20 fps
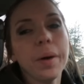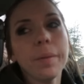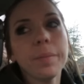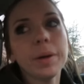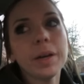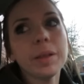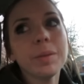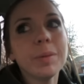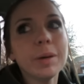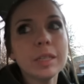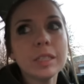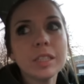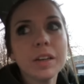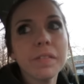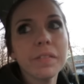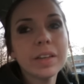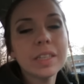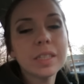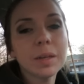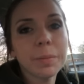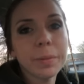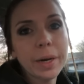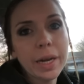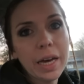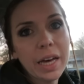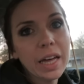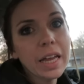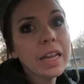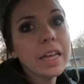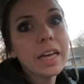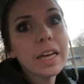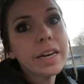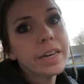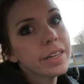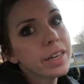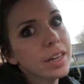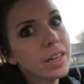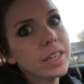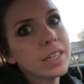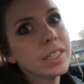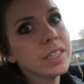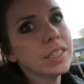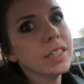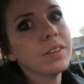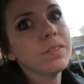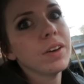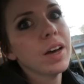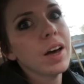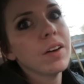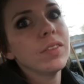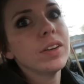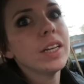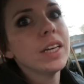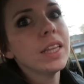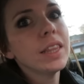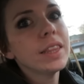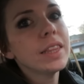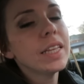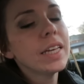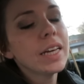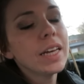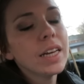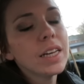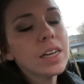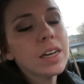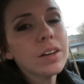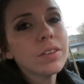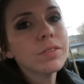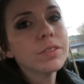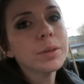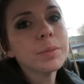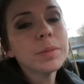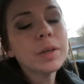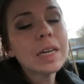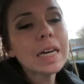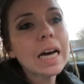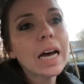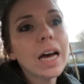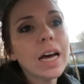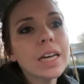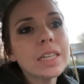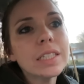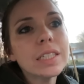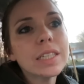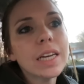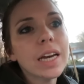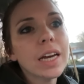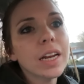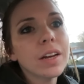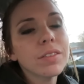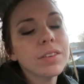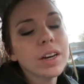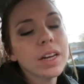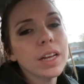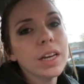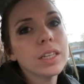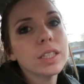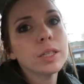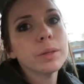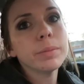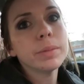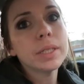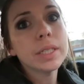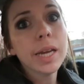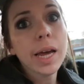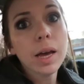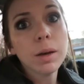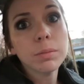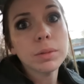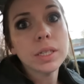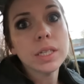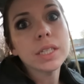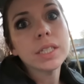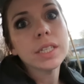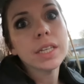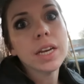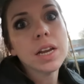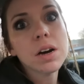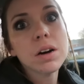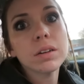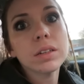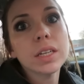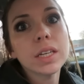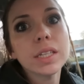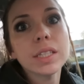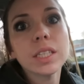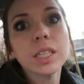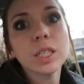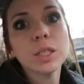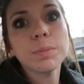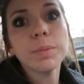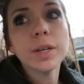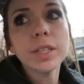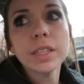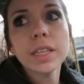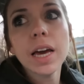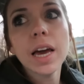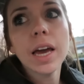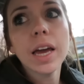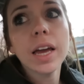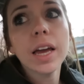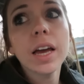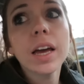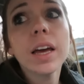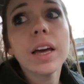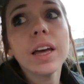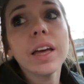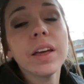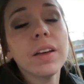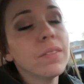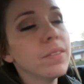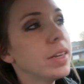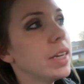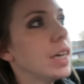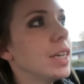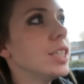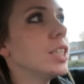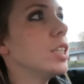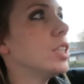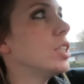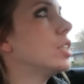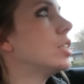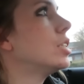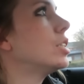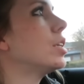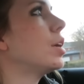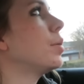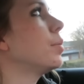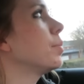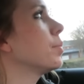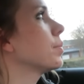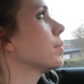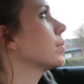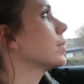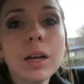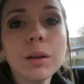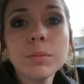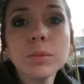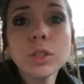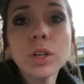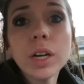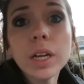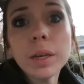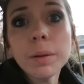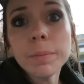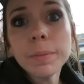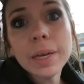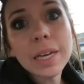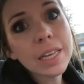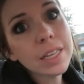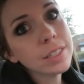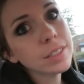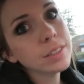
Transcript: I'm here at the post office, I'm going to head in, see if I have anything for me guys, and I've got to get some stamps to send out Kinsley's birthday invitations, so come join me.